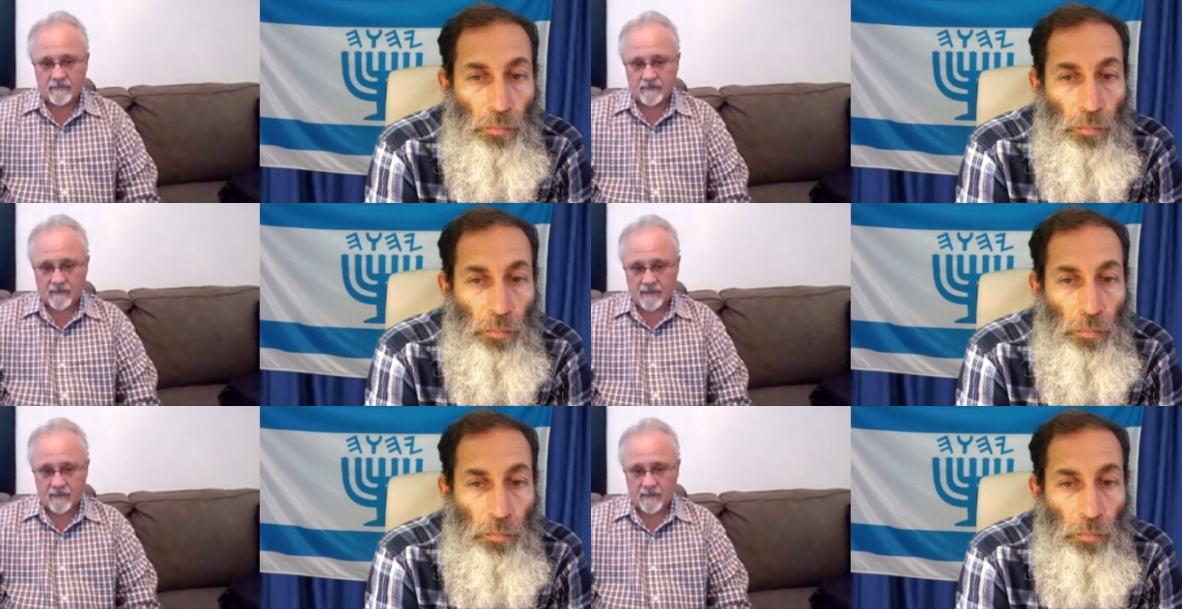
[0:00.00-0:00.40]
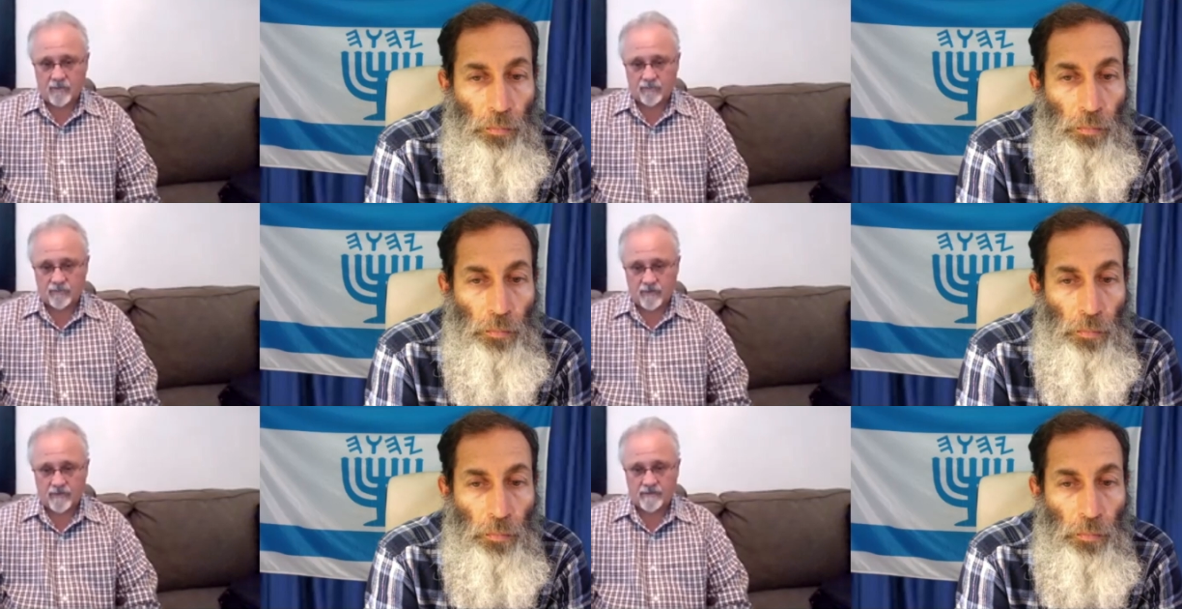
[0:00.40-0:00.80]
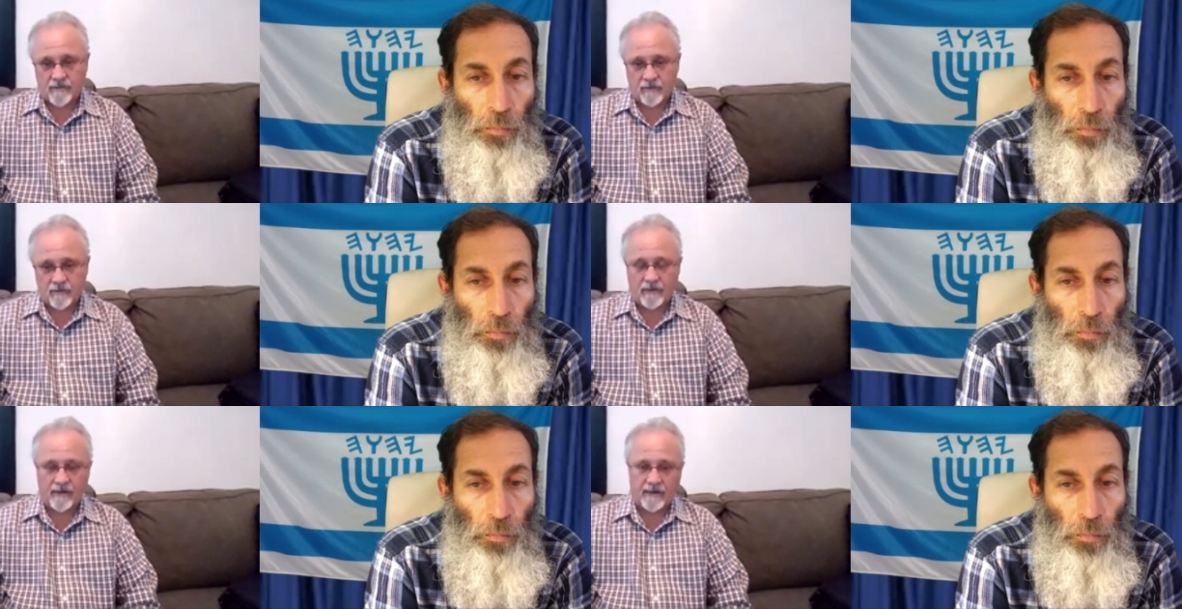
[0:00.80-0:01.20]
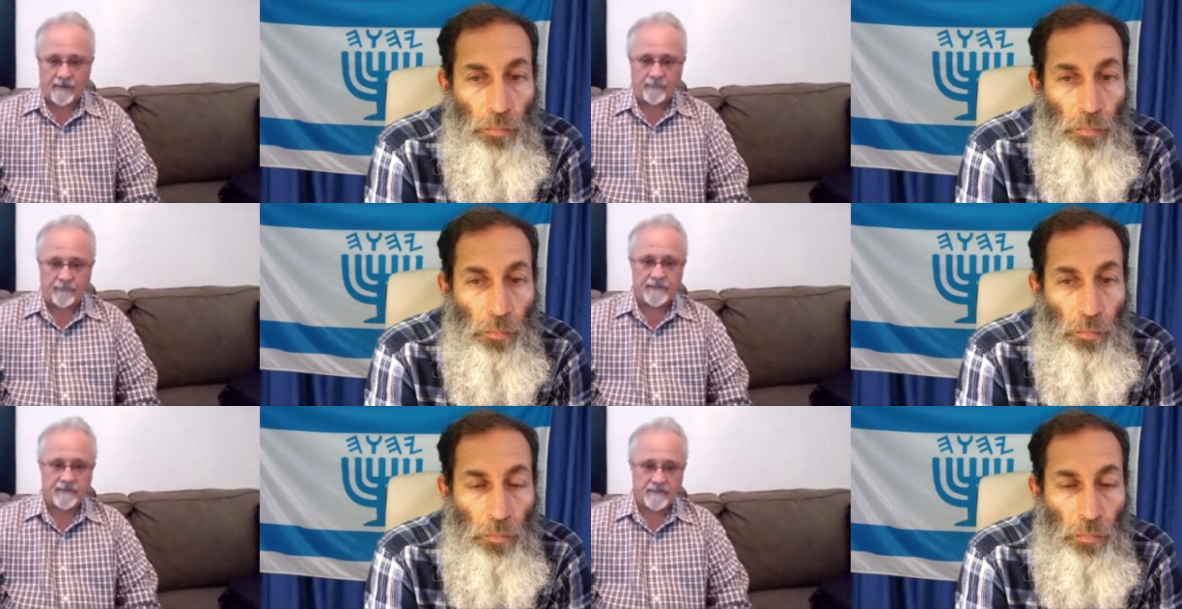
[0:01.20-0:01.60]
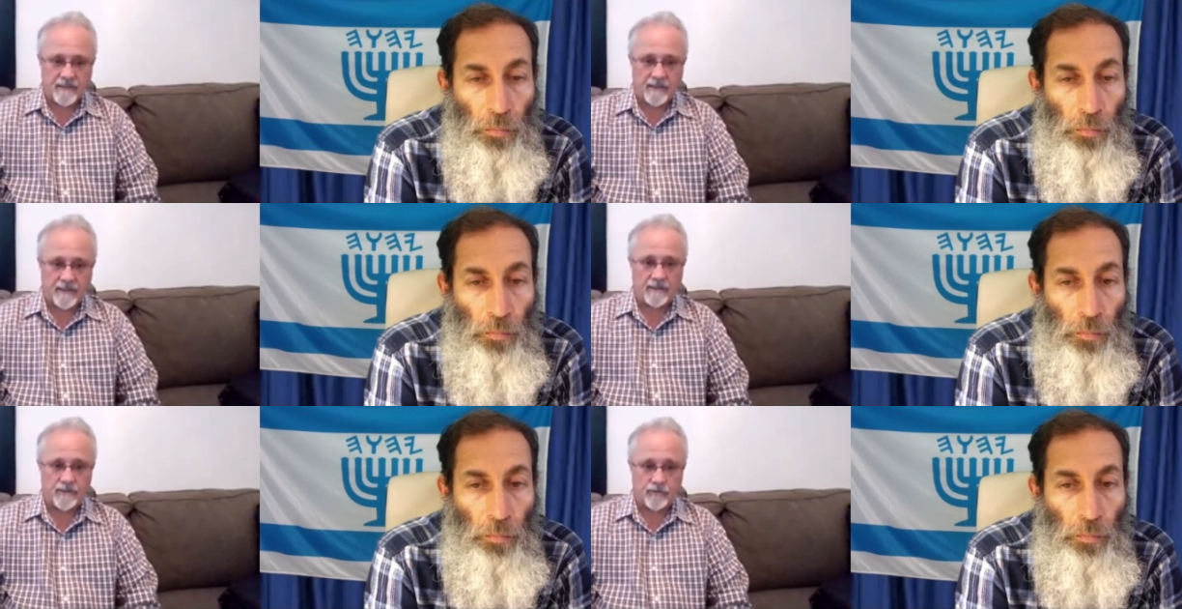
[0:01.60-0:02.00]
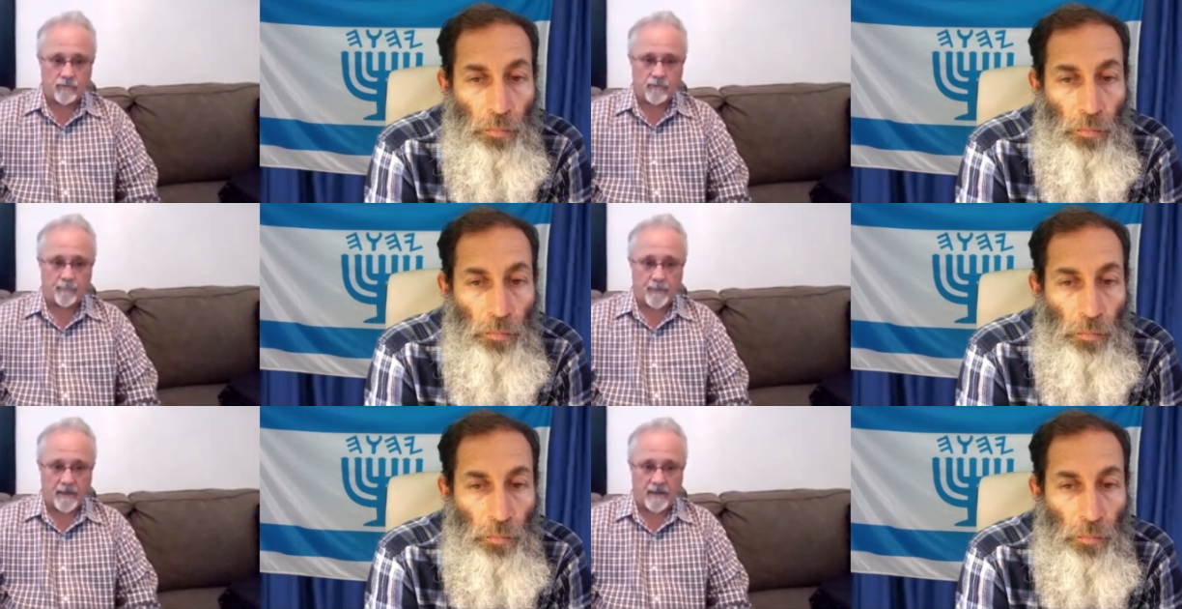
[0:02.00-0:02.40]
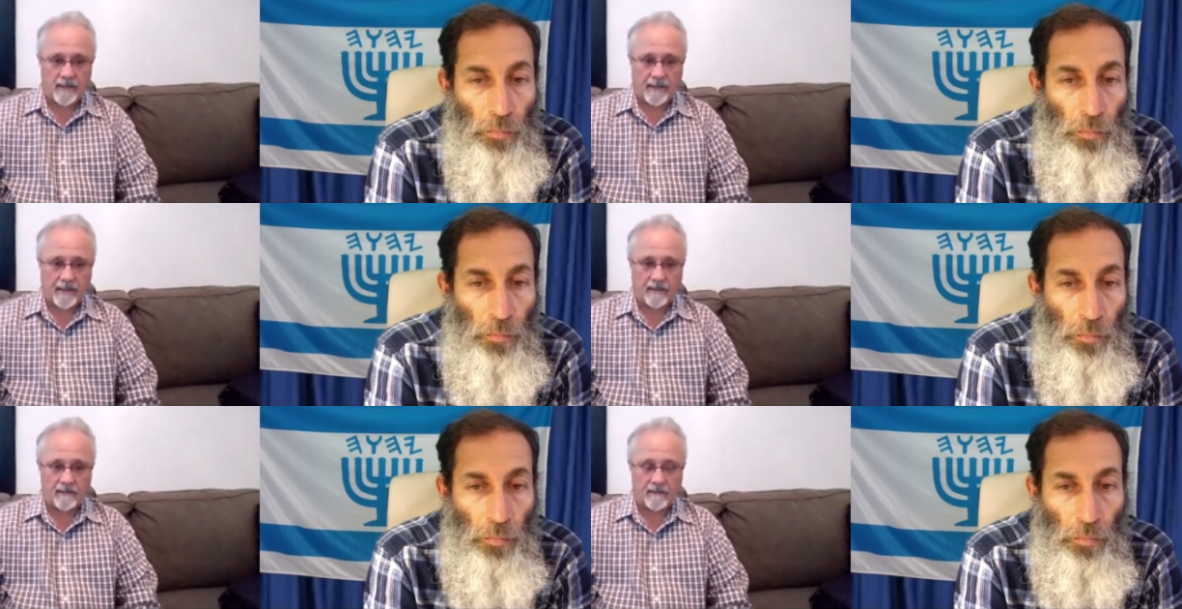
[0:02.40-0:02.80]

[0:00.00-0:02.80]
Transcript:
Speaker 1: chemo drugs go to every cell in your body